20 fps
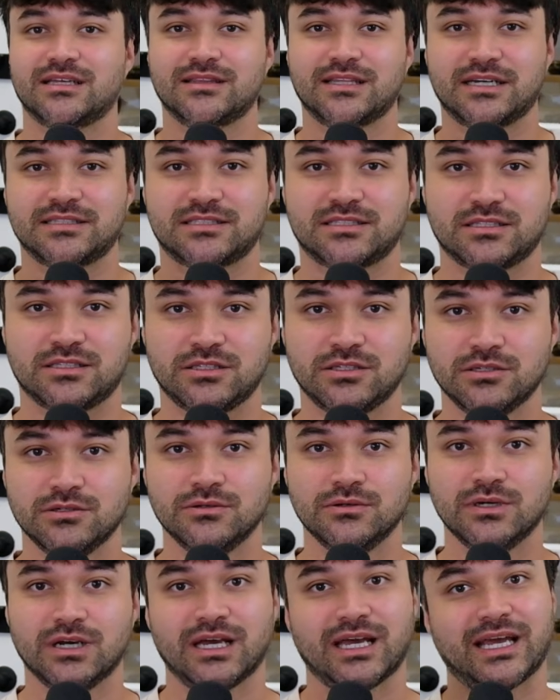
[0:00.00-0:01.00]
that lets
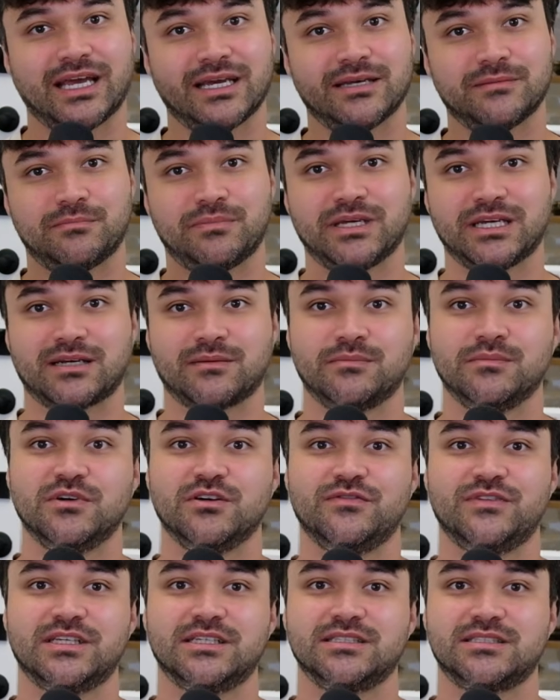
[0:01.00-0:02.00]
you handpick
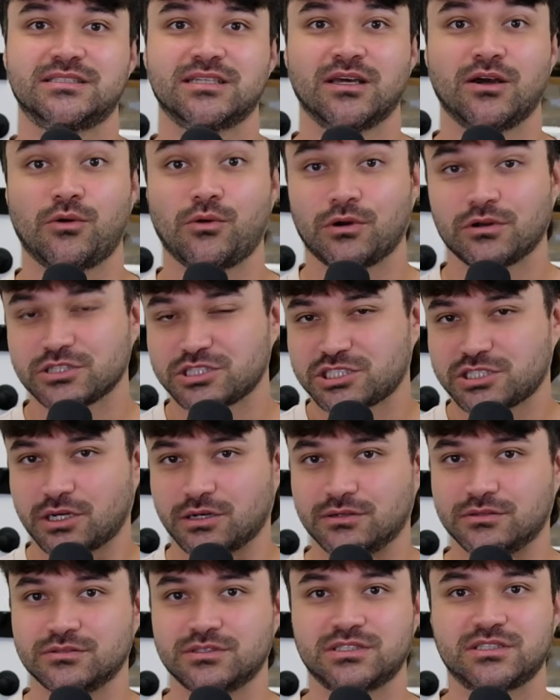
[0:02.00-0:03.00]
movies or
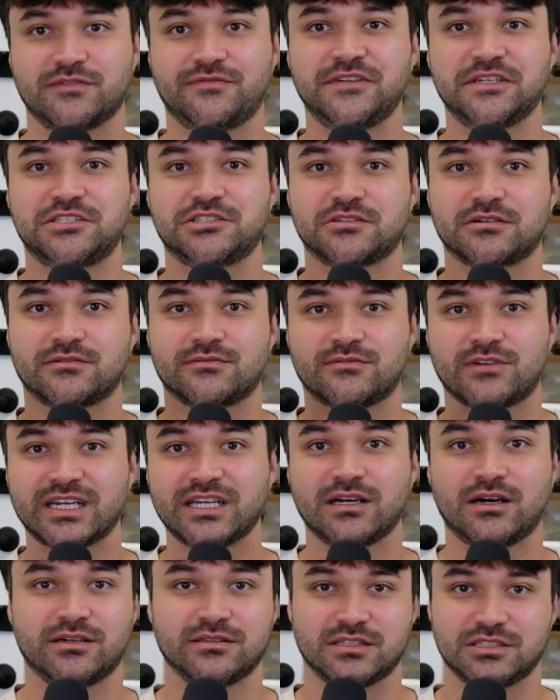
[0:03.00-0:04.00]
shows to feature
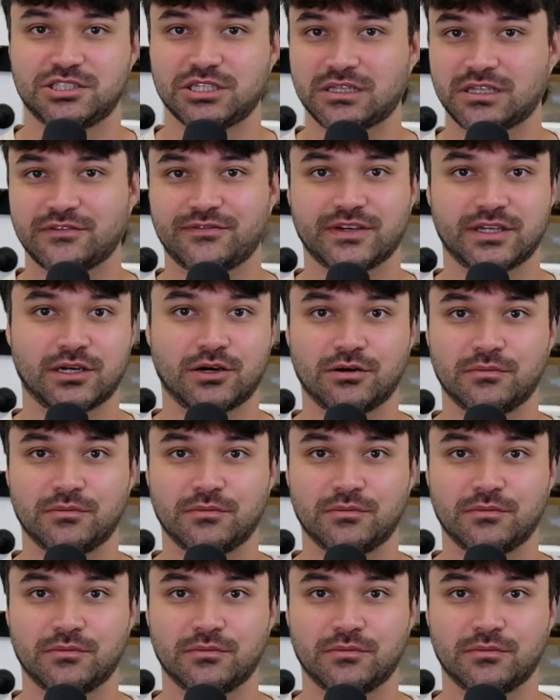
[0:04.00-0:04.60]
right on the Jellyfin